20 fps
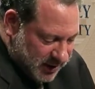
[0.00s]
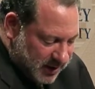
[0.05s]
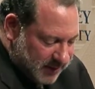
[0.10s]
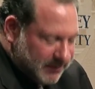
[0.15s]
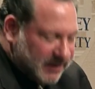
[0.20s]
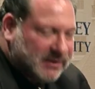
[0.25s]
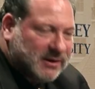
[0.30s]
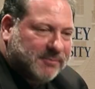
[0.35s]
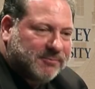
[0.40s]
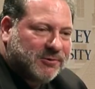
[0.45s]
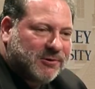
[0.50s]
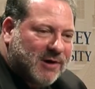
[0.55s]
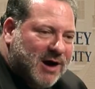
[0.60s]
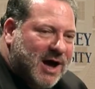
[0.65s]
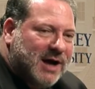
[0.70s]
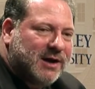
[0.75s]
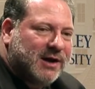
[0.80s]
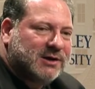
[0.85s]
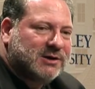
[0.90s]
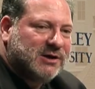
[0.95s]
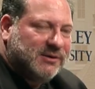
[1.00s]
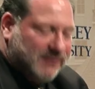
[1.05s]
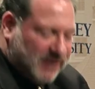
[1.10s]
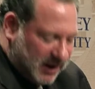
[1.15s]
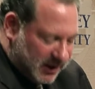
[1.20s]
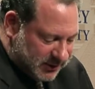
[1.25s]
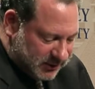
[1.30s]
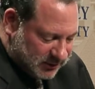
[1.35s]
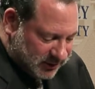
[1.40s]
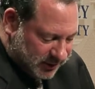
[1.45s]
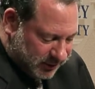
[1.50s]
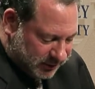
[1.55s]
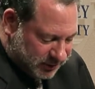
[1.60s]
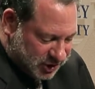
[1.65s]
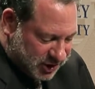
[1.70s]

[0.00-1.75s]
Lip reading: but the product of untold